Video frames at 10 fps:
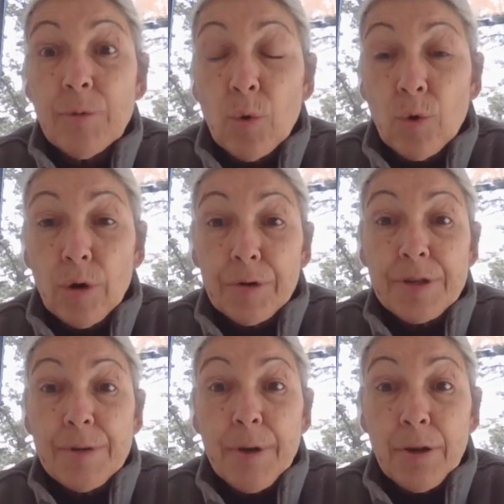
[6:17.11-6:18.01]
or
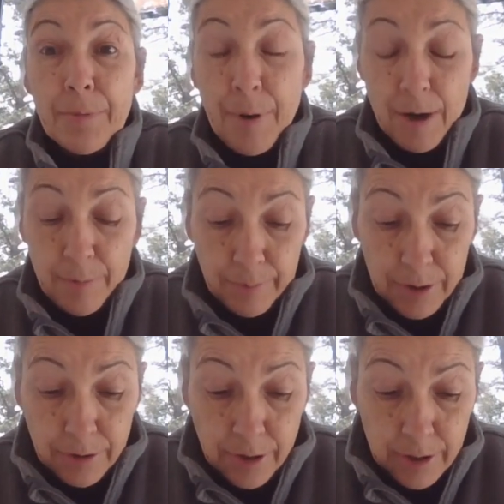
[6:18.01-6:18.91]
some other problem
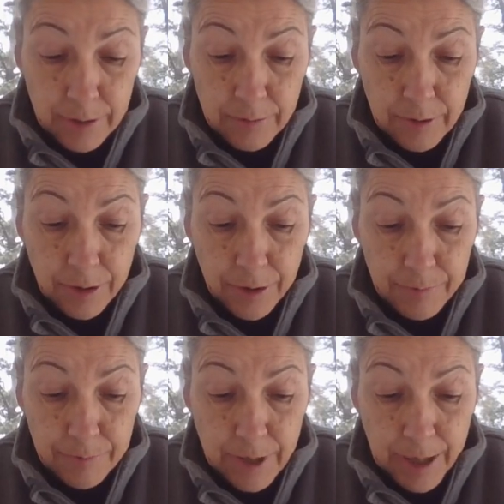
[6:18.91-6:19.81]
in the in the
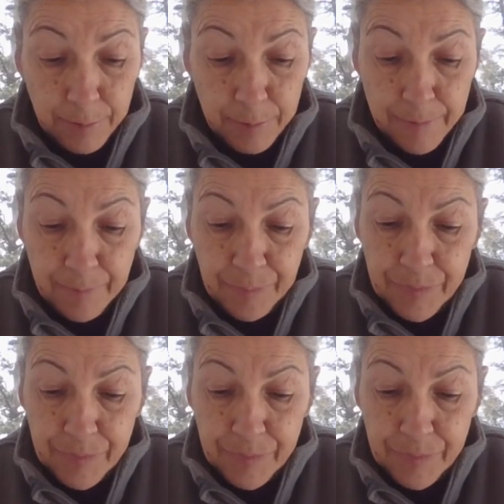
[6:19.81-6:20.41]
abdomen.